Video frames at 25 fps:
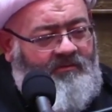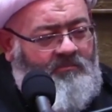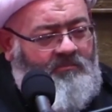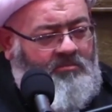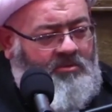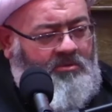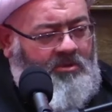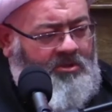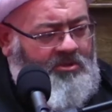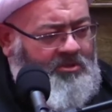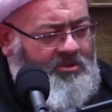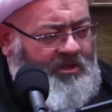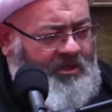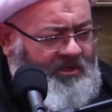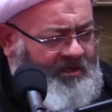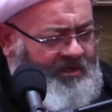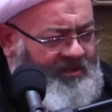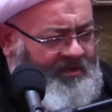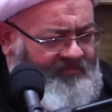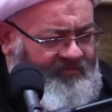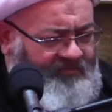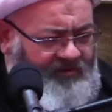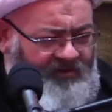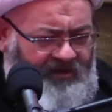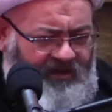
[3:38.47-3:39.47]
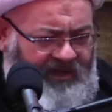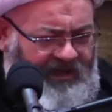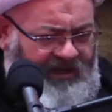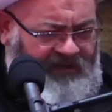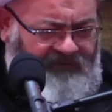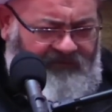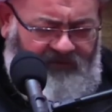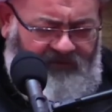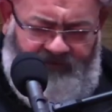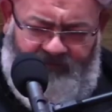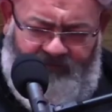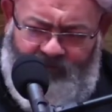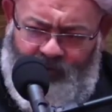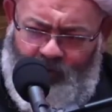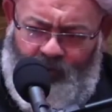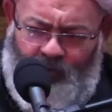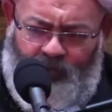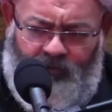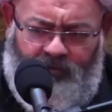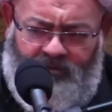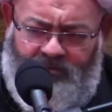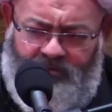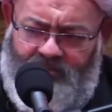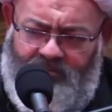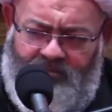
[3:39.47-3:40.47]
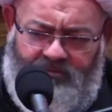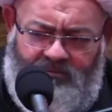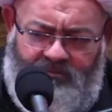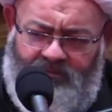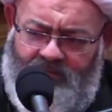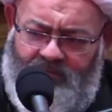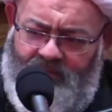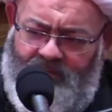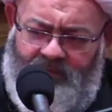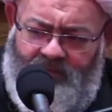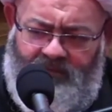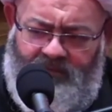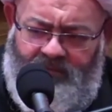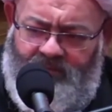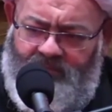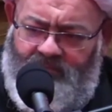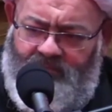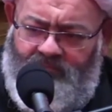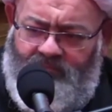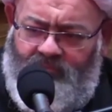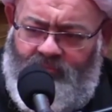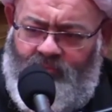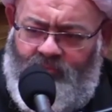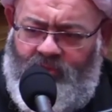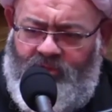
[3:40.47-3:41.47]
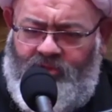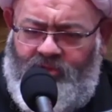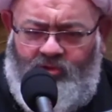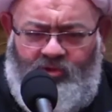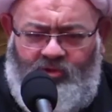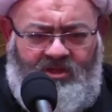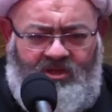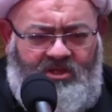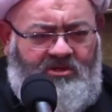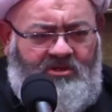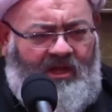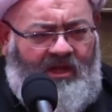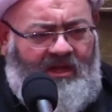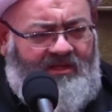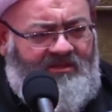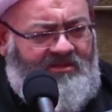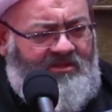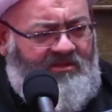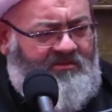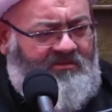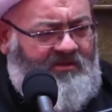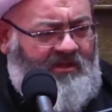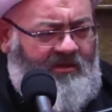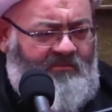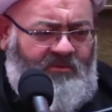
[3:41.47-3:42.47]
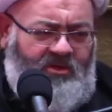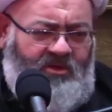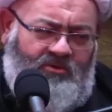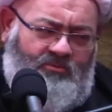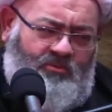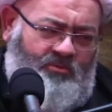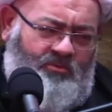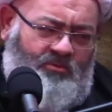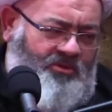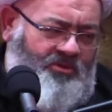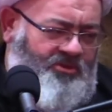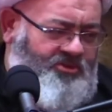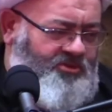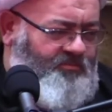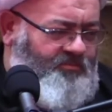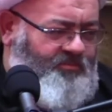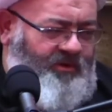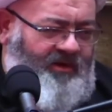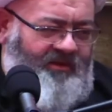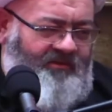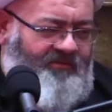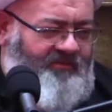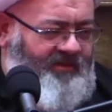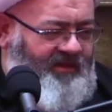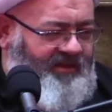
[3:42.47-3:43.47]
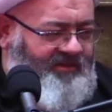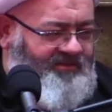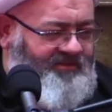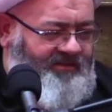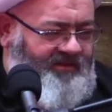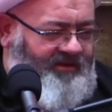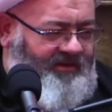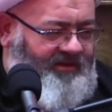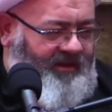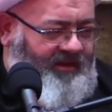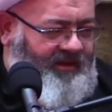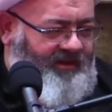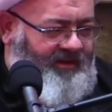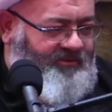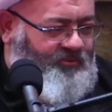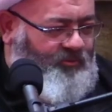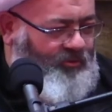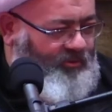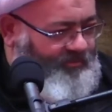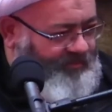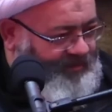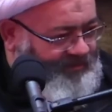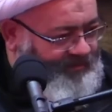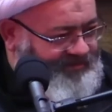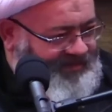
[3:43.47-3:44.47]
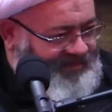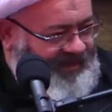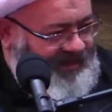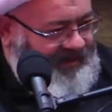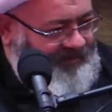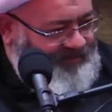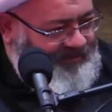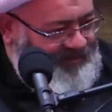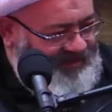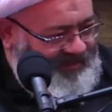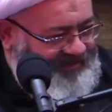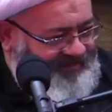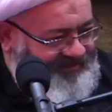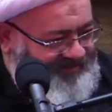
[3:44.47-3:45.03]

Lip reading: And even if you look, when you hear hadith, Amir al-Mu'min used to pray 1,000 rakat, or Imam Zain al-Abidin, the